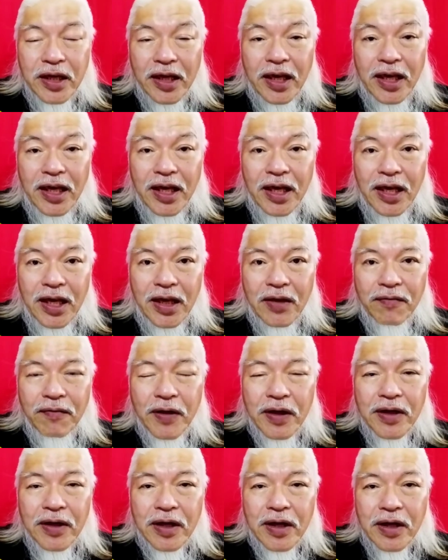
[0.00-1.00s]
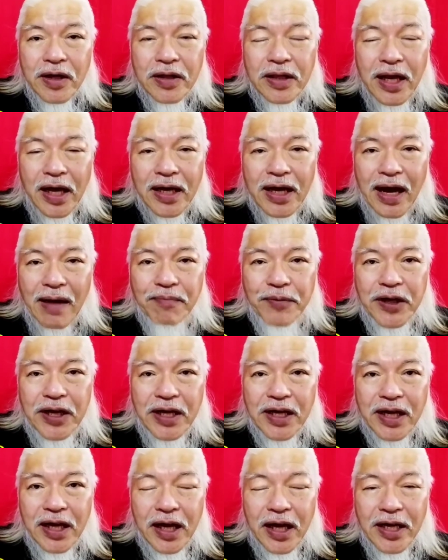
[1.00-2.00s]
If the
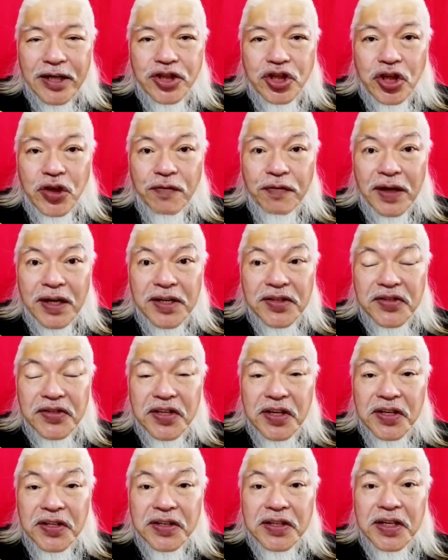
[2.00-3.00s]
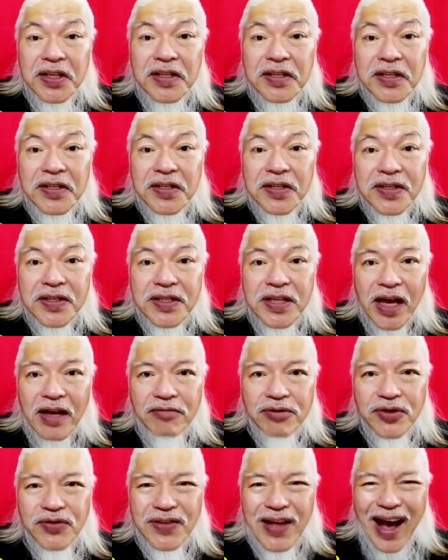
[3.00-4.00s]
company can achieve a certain
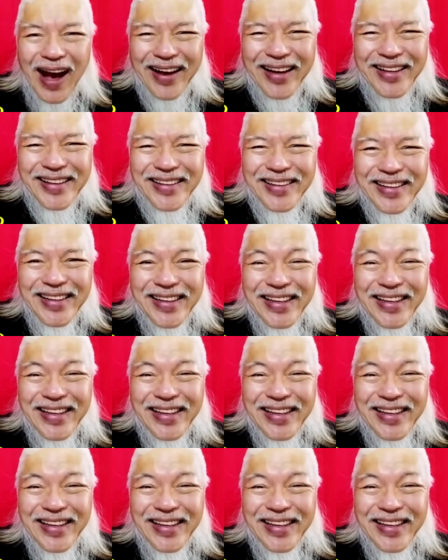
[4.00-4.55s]
sales target,